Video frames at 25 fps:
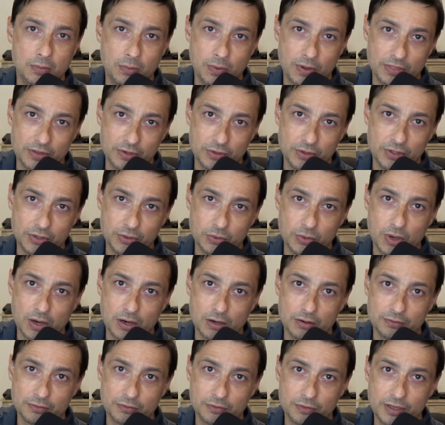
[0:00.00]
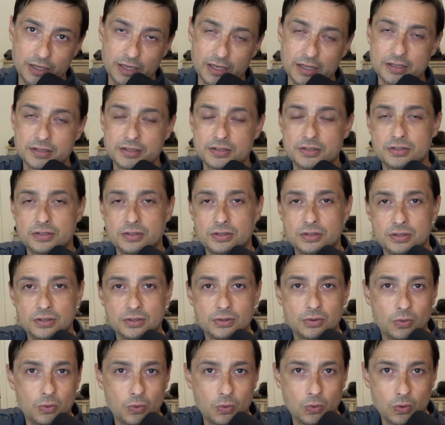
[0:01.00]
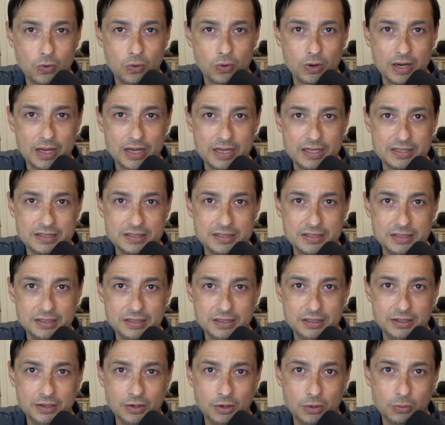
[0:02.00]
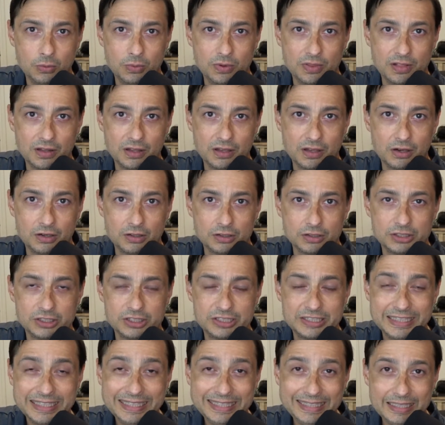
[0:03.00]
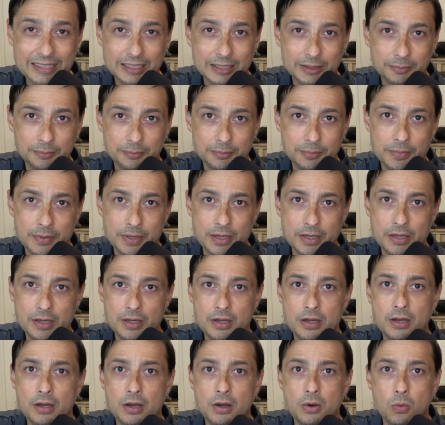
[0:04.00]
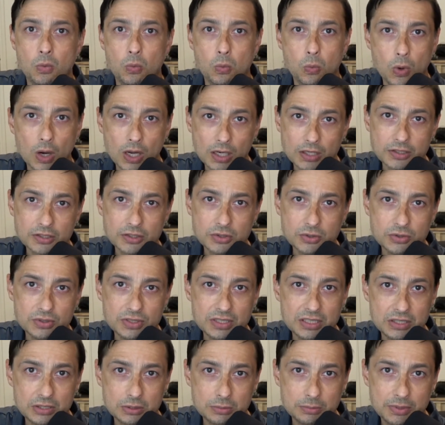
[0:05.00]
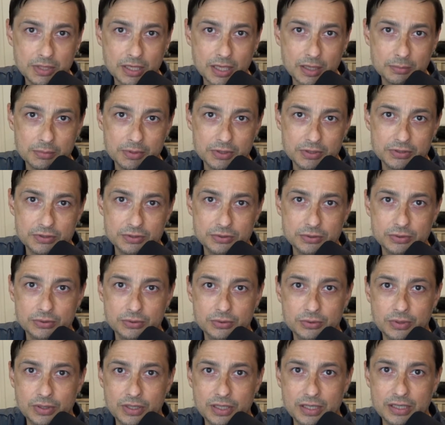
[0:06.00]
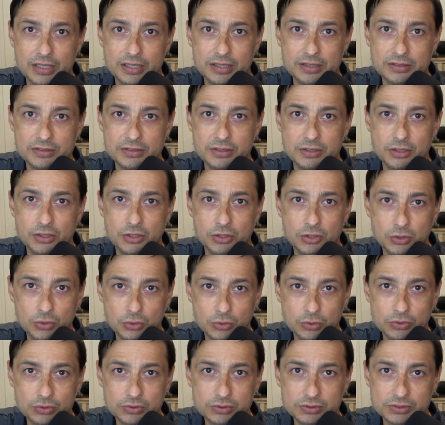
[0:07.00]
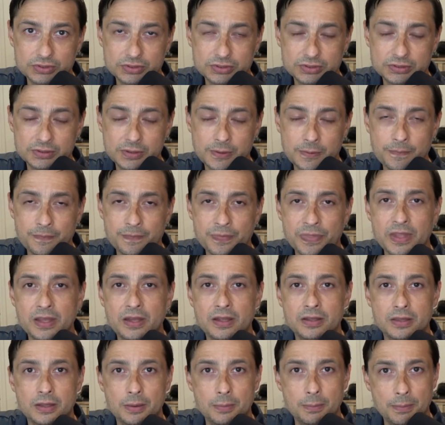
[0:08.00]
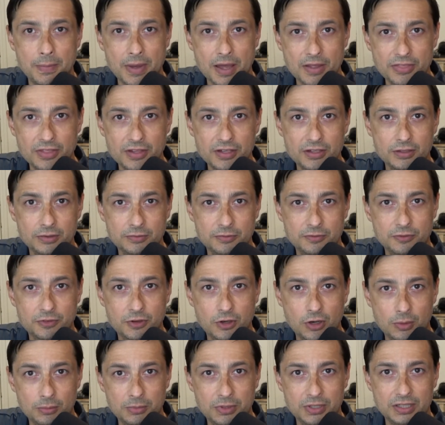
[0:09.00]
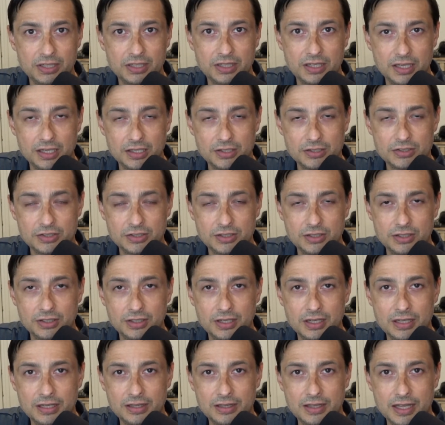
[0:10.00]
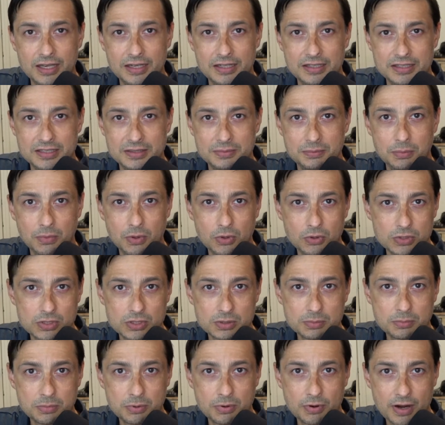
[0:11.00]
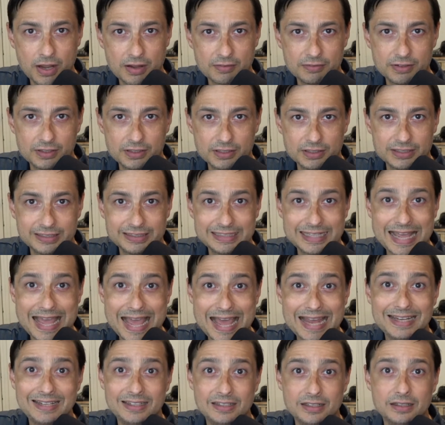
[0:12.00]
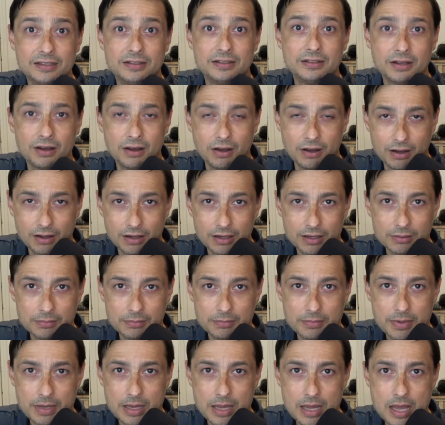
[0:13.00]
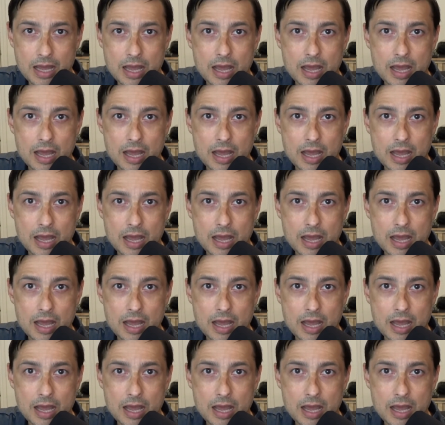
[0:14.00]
Whether you are a freelancer or a CEO with a large team, what you need to be able to is use the method of communication that is most prevalent at the time